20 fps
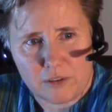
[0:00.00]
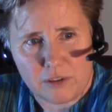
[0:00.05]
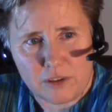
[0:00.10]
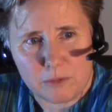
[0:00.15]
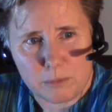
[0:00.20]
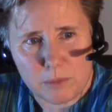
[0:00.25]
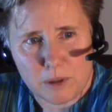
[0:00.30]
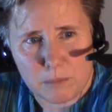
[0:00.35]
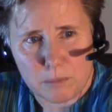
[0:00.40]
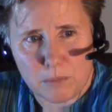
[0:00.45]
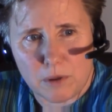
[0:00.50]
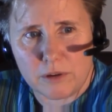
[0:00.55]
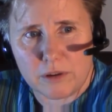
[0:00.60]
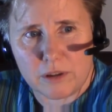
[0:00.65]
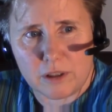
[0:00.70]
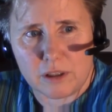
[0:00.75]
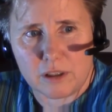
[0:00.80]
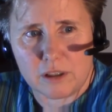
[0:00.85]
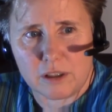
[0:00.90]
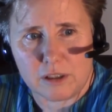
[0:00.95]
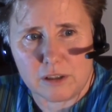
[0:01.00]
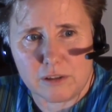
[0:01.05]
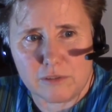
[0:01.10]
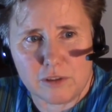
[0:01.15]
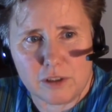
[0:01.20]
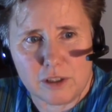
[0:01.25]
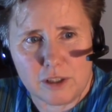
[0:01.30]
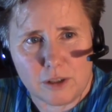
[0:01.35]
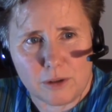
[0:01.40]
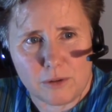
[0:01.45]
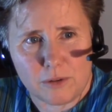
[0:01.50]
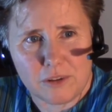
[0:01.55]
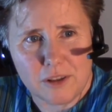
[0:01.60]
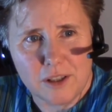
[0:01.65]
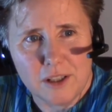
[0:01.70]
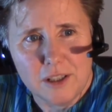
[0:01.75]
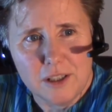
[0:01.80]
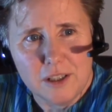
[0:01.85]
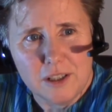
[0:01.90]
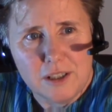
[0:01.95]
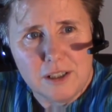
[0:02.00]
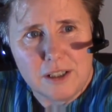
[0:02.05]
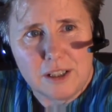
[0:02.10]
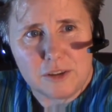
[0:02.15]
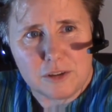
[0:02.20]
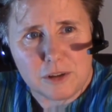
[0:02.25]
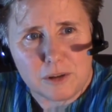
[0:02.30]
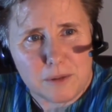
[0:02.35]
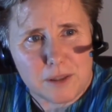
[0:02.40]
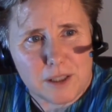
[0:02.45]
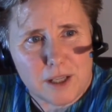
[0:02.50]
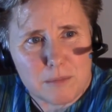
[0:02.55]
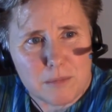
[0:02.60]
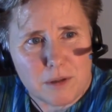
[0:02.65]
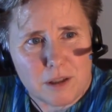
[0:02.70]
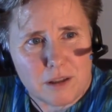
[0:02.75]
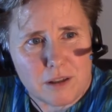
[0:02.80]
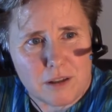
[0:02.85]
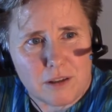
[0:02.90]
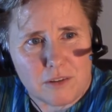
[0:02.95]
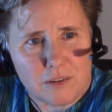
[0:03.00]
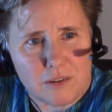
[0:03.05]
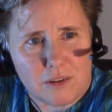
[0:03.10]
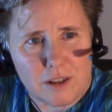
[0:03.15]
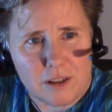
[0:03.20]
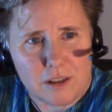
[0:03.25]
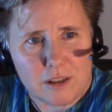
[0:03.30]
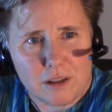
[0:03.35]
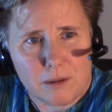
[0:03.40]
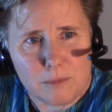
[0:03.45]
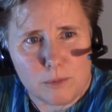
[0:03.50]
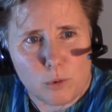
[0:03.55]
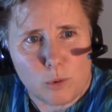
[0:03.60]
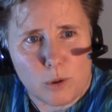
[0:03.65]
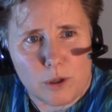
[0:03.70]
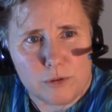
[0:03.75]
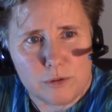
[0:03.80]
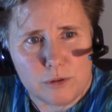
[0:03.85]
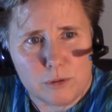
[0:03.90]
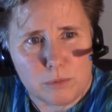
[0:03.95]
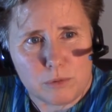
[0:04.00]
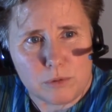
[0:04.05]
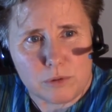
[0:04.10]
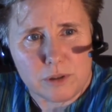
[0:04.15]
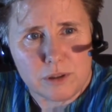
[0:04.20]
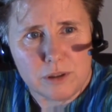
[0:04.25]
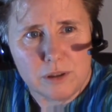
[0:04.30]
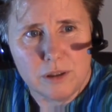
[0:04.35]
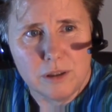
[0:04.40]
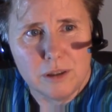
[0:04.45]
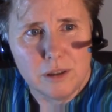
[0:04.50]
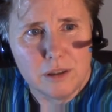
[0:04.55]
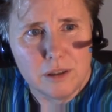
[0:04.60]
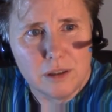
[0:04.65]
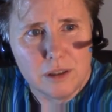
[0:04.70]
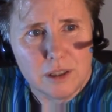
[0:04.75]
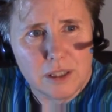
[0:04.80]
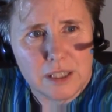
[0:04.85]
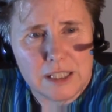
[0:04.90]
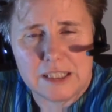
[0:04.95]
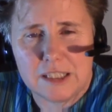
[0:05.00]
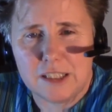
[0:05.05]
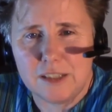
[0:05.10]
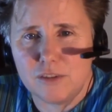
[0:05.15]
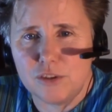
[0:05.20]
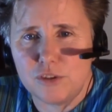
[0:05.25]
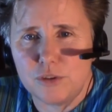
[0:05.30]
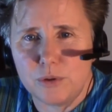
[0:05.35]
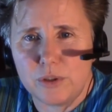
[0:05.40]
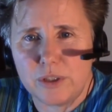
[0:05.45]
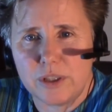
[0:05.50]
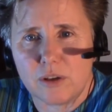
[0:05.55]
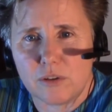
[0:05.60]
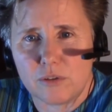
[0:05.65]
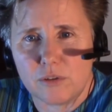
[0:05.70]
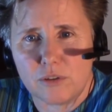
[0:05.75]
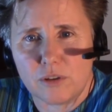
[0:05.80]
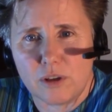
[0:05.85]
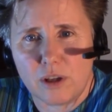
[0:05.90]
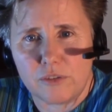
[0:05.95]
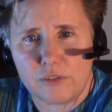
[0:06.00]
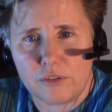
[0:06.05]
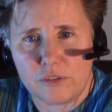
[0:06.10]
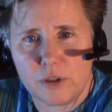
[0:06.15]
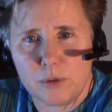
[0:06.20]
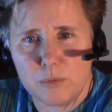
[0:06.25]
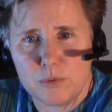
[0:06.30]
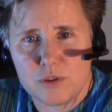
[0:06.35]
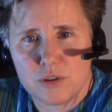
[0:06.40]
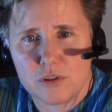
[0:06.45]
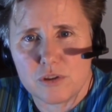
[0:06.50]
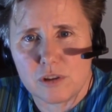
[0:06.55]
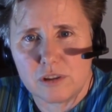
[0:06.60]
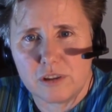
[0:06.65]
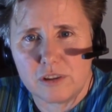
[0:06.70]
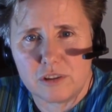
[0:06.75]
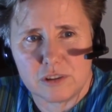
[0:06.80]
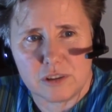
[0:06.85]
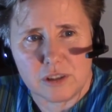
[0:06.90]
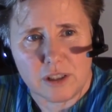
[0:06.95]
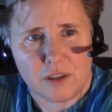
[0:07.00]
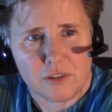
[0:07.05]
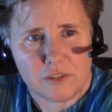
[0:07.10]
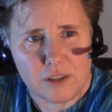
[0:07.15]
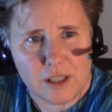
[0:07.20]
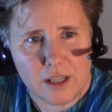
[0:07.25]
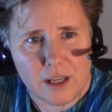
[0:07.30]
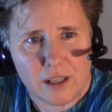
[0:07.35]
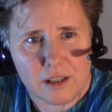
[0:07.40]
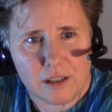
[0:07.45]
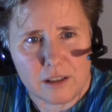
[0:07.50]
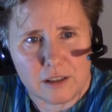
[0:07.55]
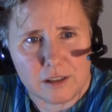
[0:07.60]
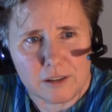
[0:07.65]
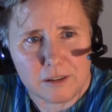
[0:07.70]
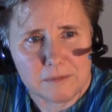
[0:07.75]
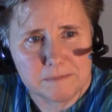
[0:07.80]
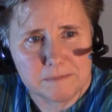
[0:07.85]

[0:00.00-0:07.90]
He spent a month editing the videos. He told me that month his income quadrupled. He didn't even do the exercises. He was just listening as he edited.